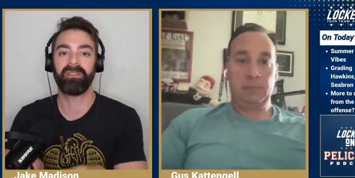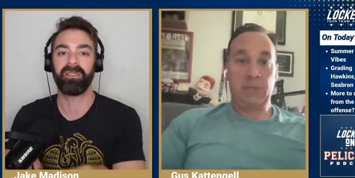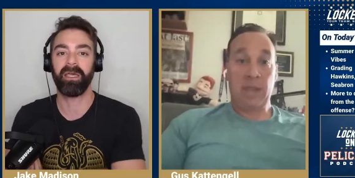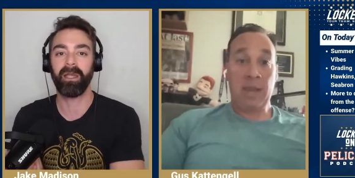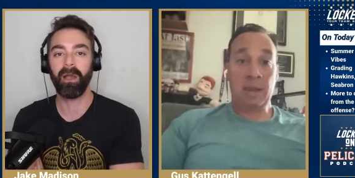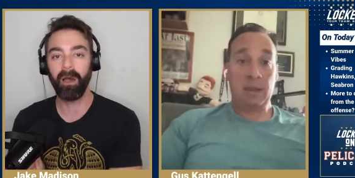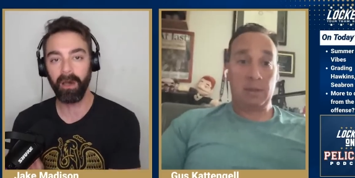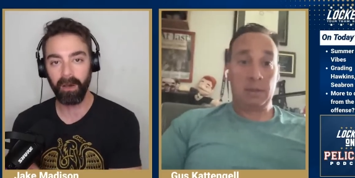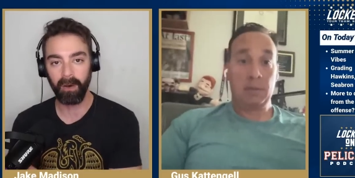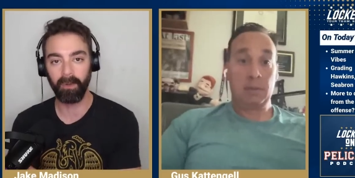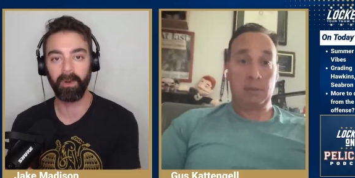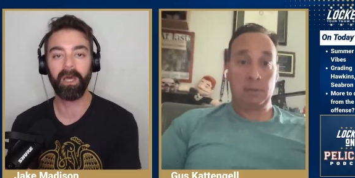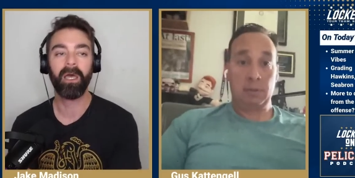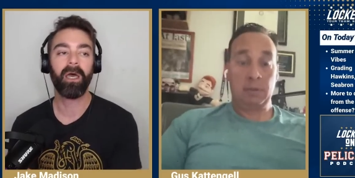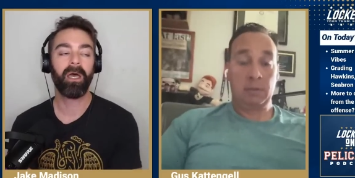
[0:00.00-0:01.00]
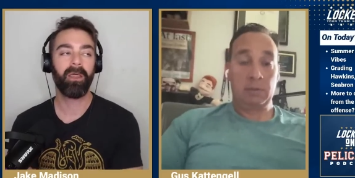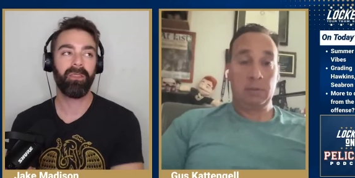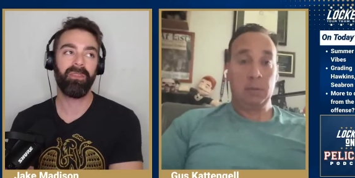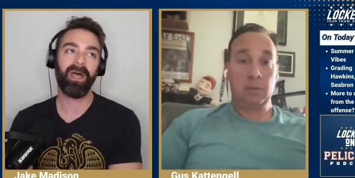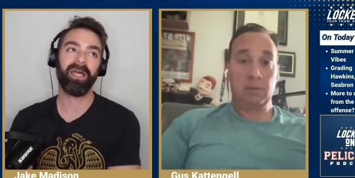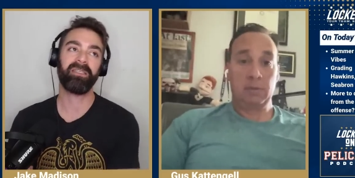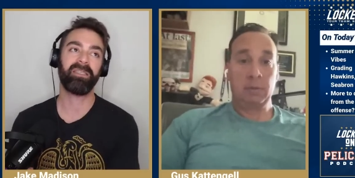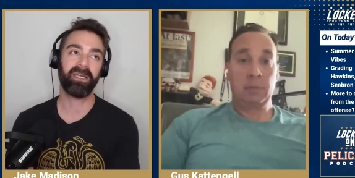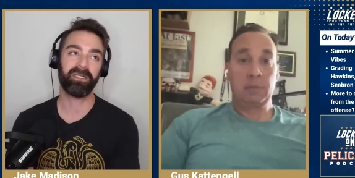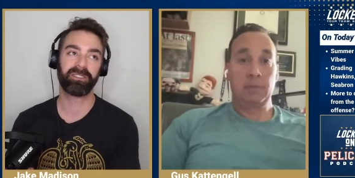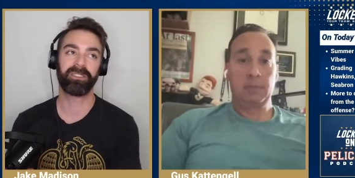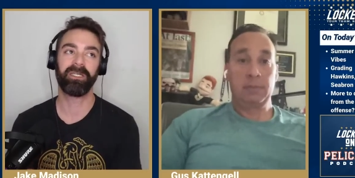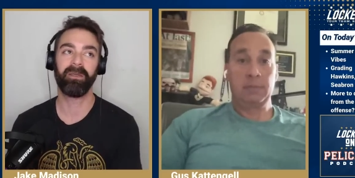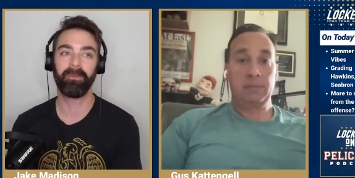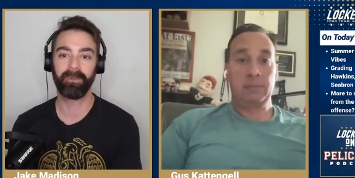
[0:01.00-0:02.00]
Speaker 1: it's yeah. like oh that's
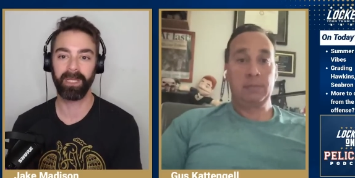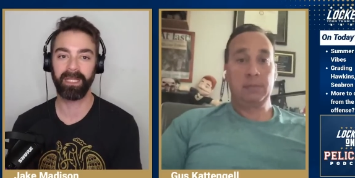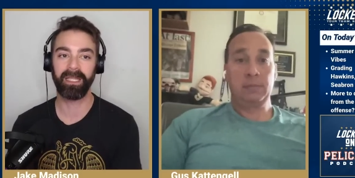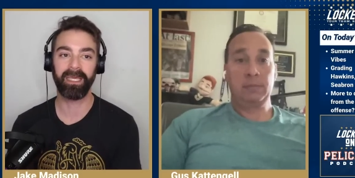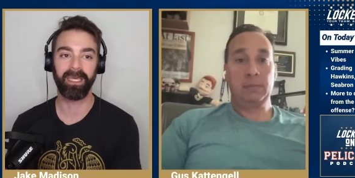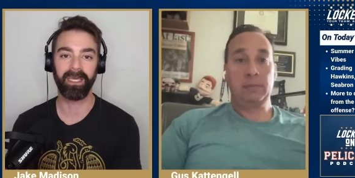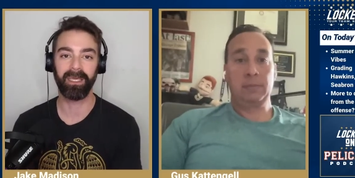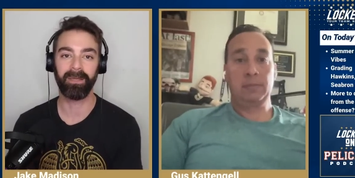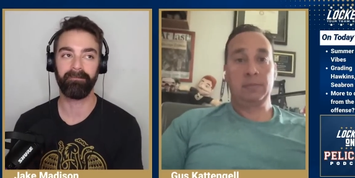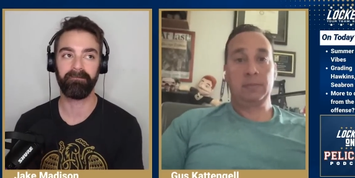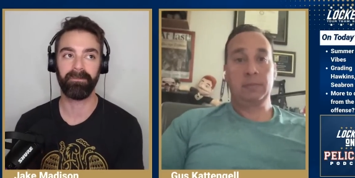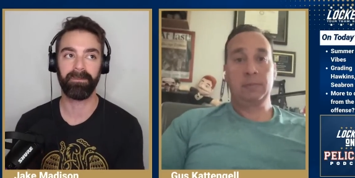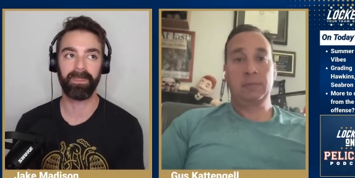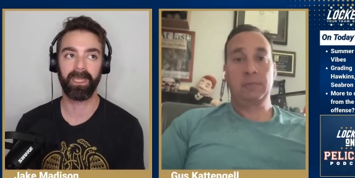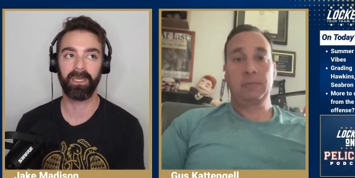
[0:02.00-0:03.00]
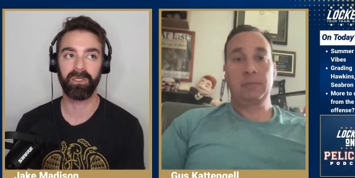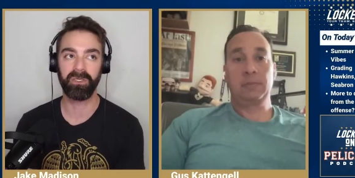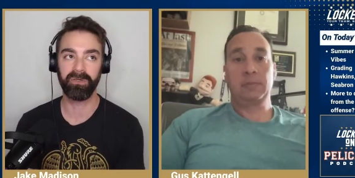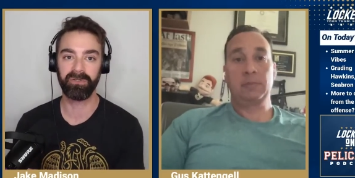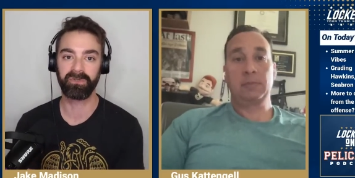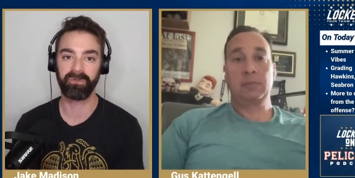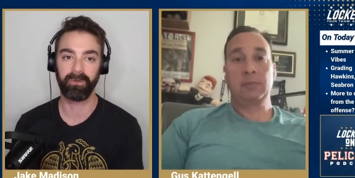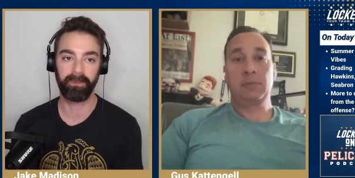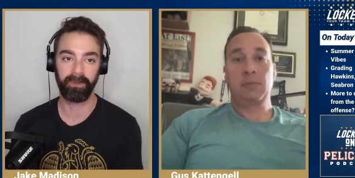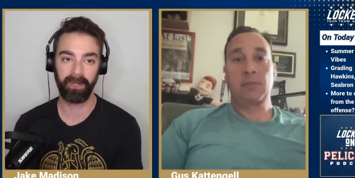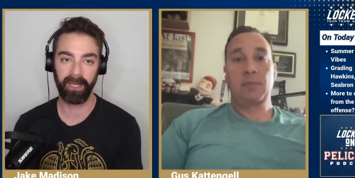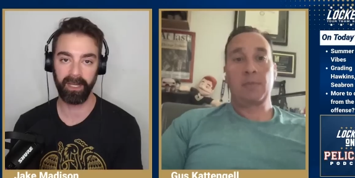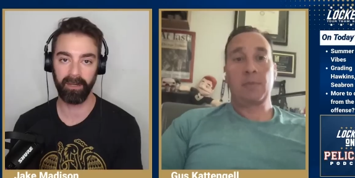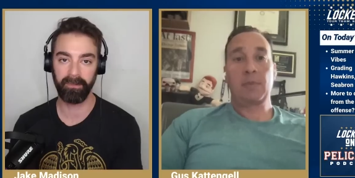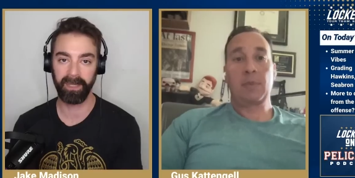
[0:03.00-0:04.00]
actually a really useful
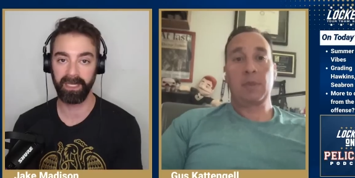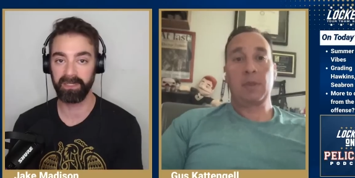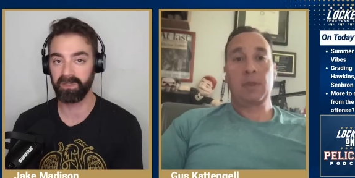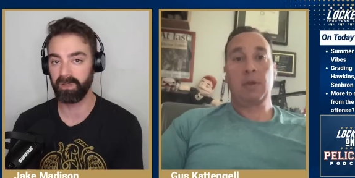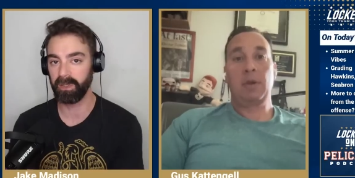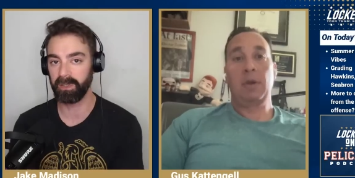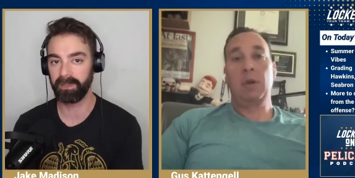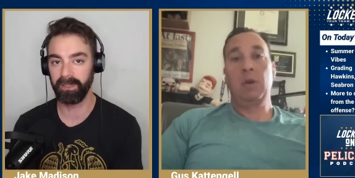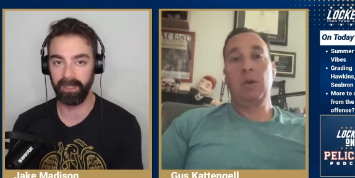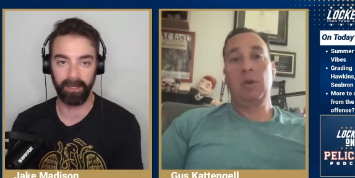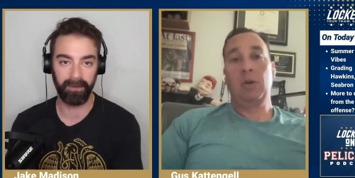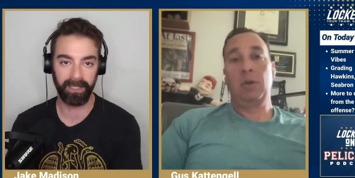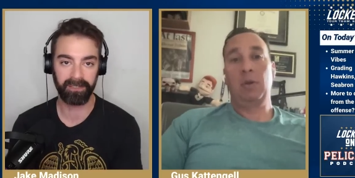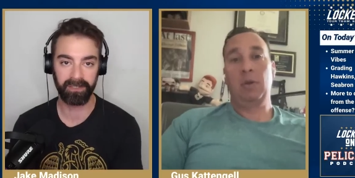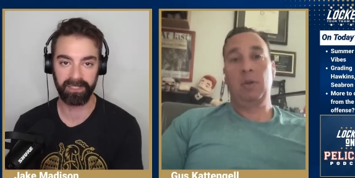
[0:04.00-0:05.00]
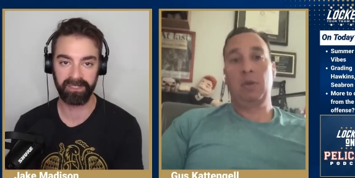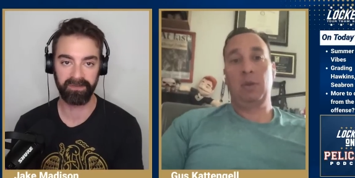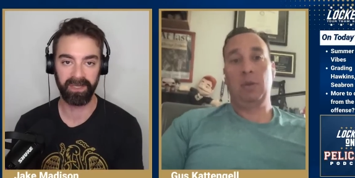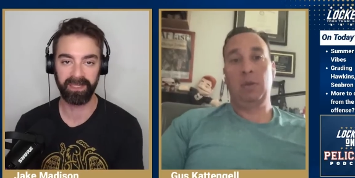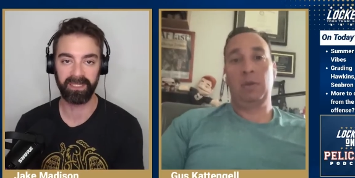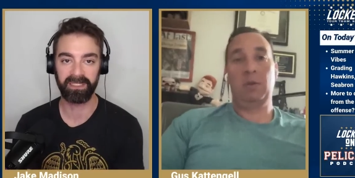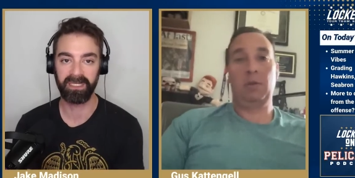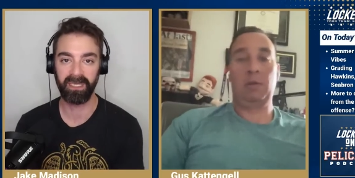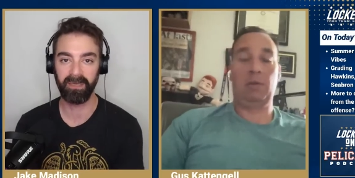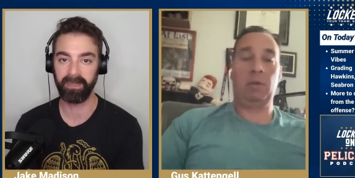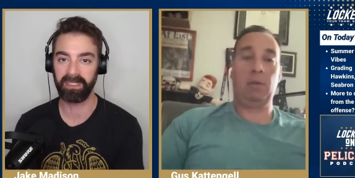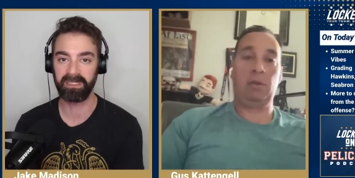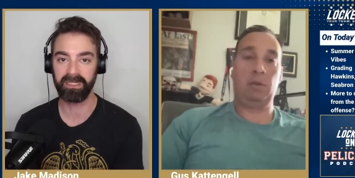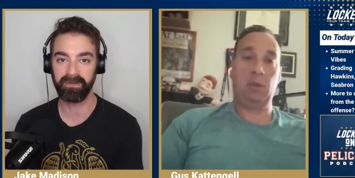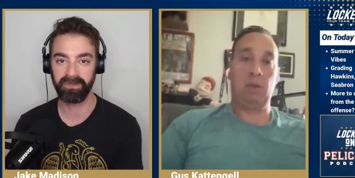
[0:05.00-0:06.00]
player because look you know injuries have hit the team
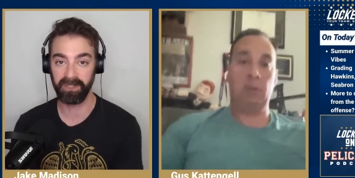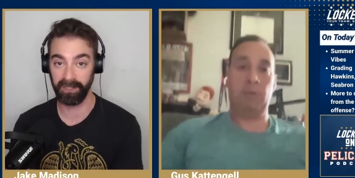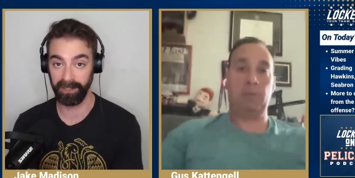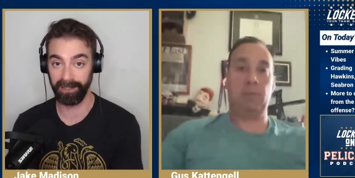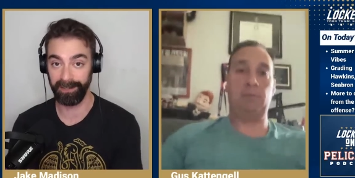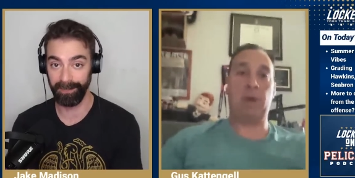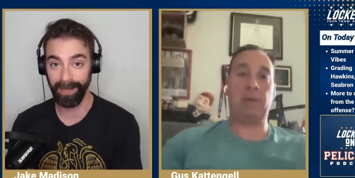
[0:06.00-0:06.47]
and stuff so right.